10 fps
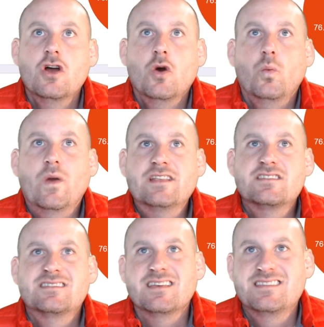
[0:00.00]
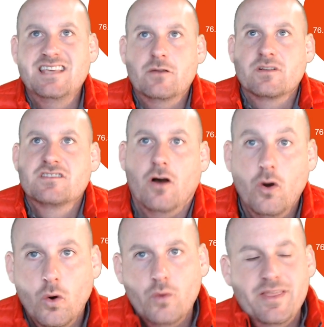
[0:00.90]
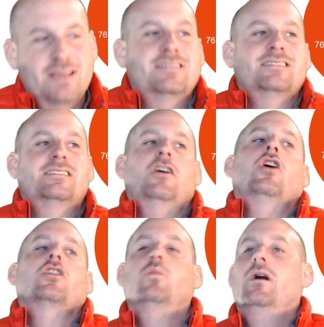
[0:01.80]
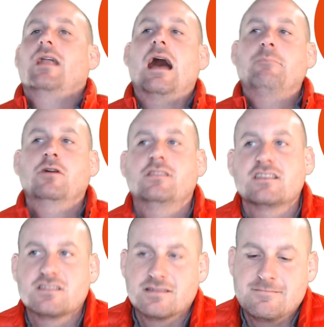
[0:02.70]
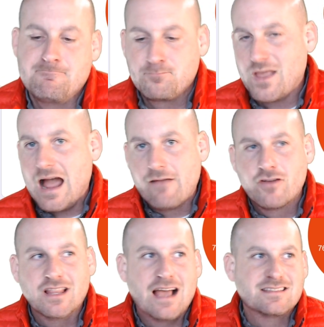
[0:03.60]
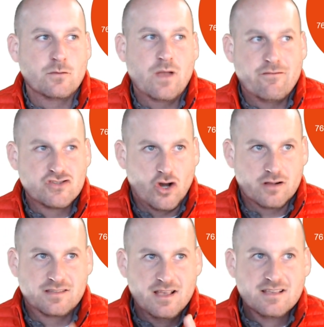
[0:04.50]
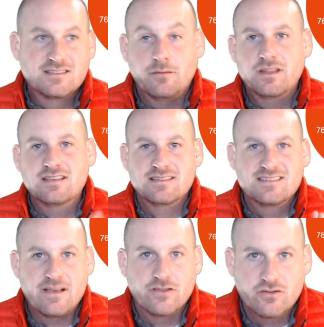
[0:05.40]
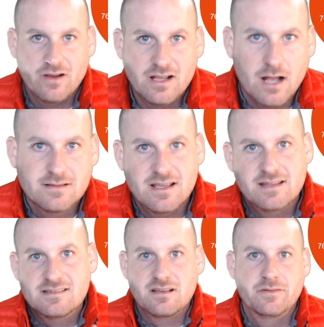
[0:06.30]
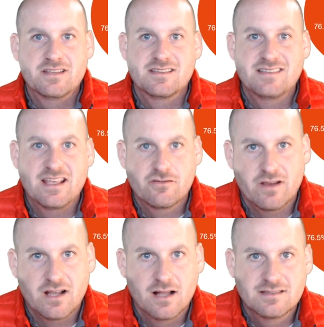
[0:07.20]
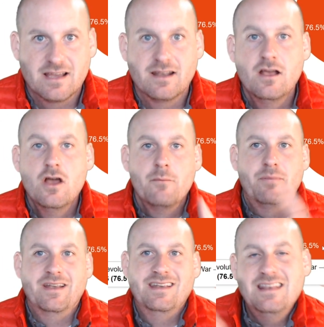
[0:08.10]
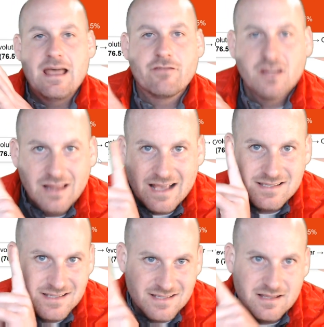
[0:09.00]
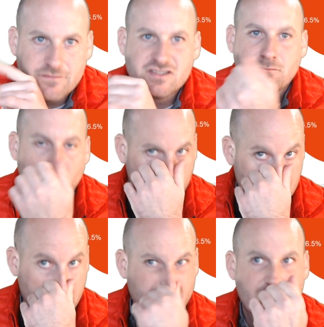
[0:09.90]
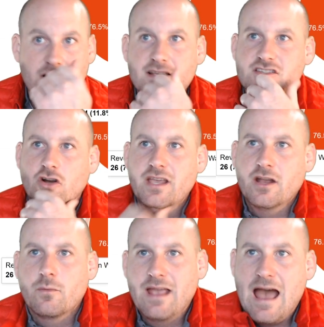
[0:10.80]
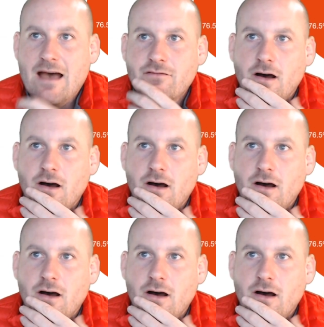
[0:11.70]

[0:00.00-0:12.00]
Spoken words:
Which sequence? Oh, this is the hard one. I realize that we haven't talked. Some of this is 7th grade content. Some of this is 8th grade content. But nevertheless, this stuff's important. So here we have,